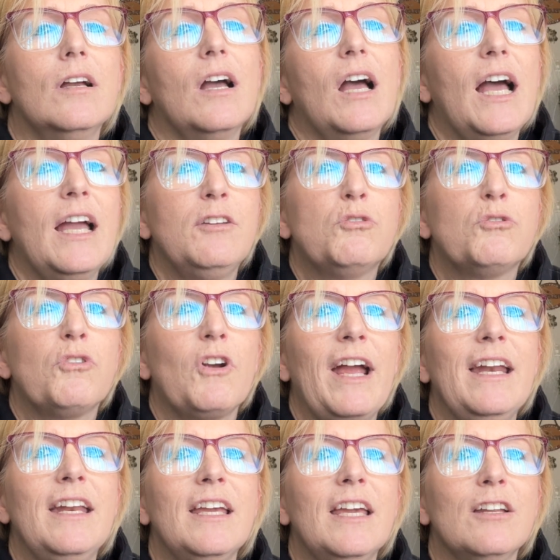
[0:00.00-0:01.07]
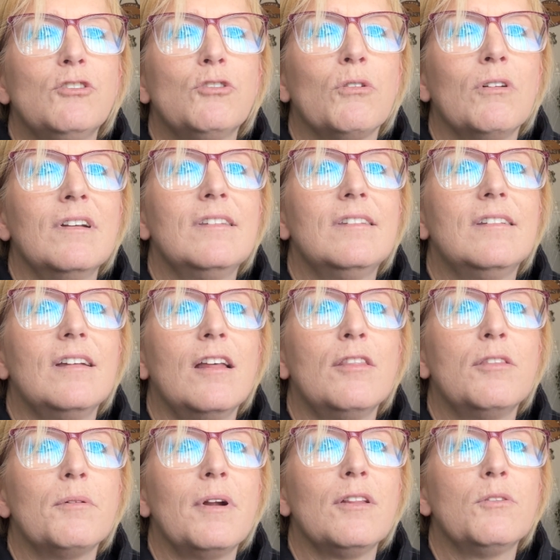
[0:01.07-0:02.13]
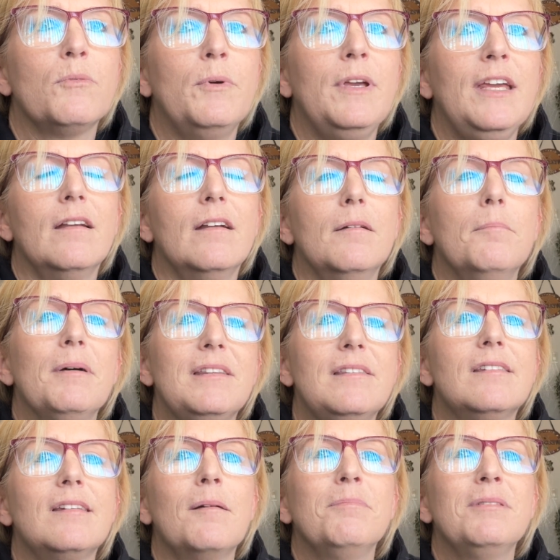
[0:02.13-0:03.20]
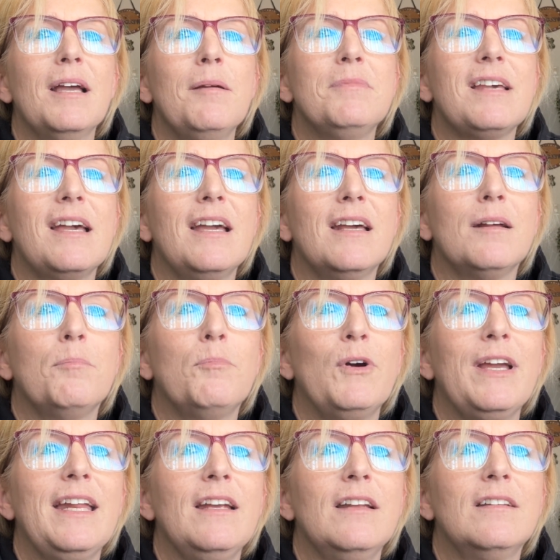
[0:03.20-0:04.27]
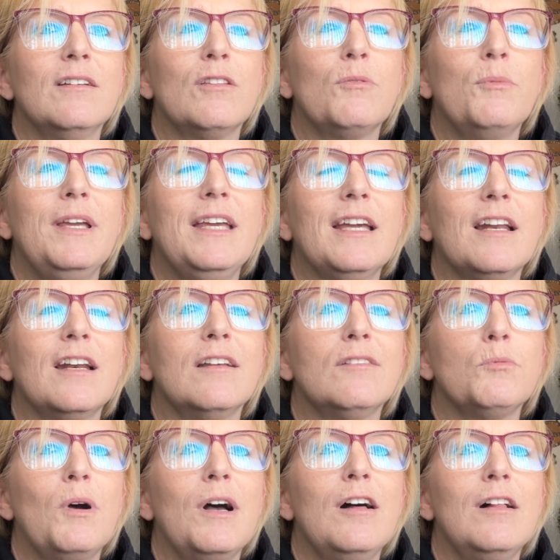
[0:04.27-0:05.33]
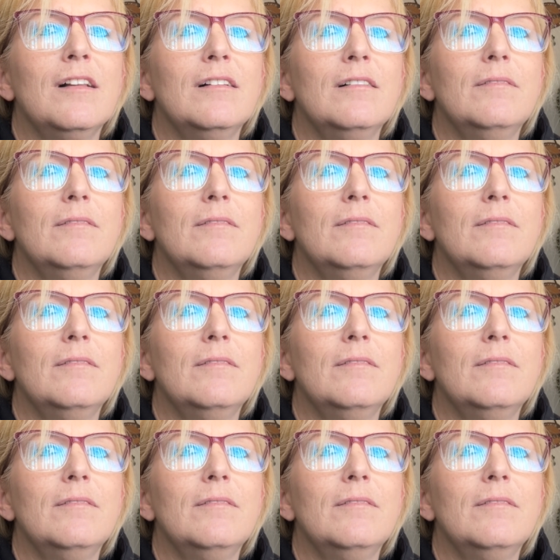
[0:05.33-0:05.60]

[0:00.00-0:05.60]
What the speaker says: I try to get chores done throughout the week, but sometimes I end up waiting till the weekend as well.